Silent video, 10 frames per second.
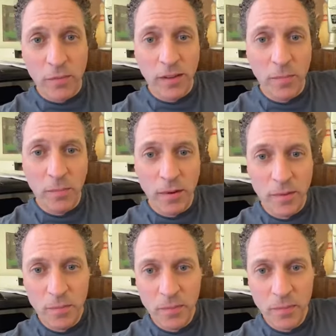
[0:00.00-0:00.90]
else write the
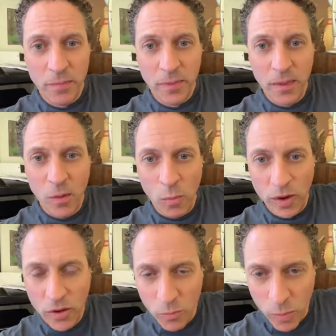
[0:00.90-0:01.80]
book?
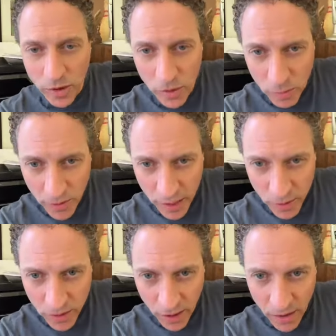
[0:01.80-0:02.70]
When do you plan on
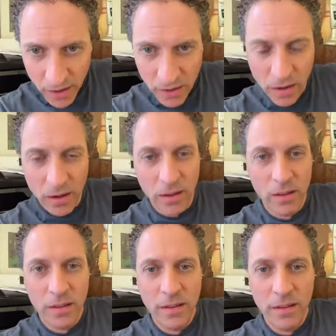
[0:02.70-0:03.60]
retiring? Oh,
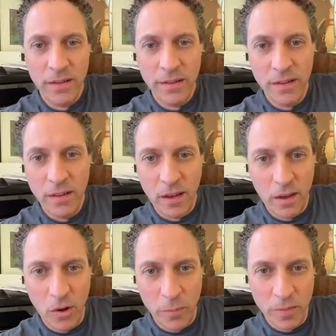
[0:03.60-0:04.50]

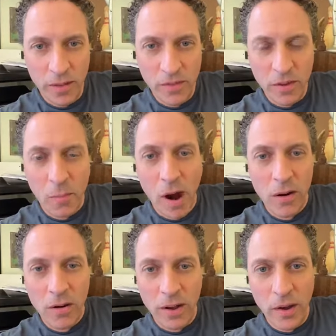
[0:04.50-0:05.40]
I hope
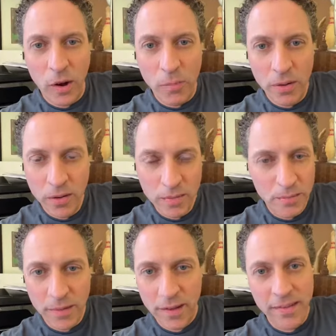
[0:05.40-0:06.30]
tomorrow, I hope.
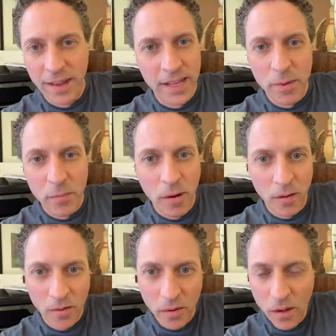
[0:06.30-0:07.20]
It's not going to be
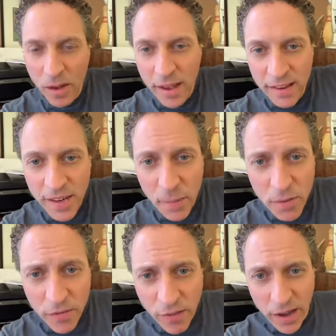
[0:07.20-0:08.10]
tomorrow, though.
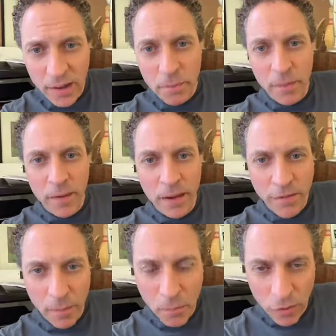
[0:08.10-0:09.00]
Tips if
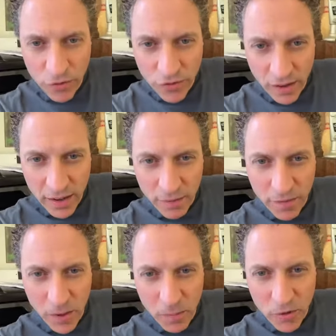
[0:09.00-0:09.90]
I'm both studying
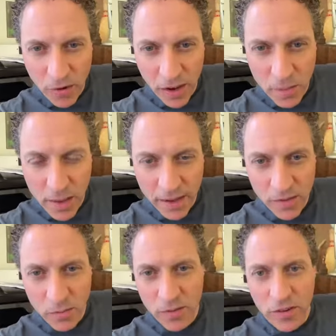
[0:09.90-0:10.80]
film and trying to make it
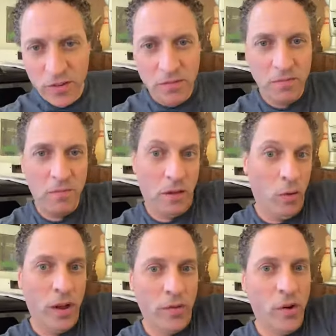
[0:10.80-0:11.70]
as a musician?
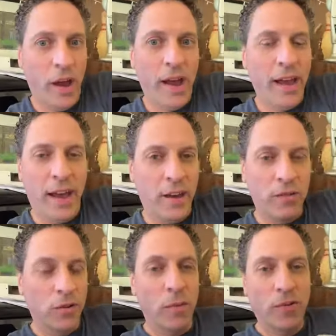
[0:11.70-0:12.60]
Oh, I don't know. I
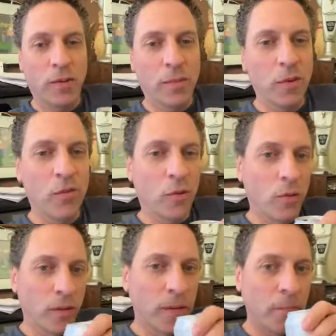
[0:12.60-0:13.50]
don't know much about the music
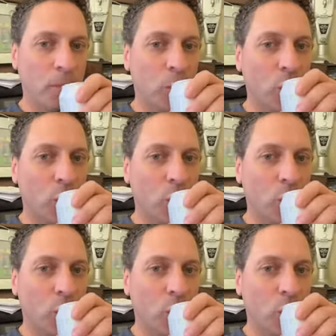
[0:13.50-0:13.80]
world.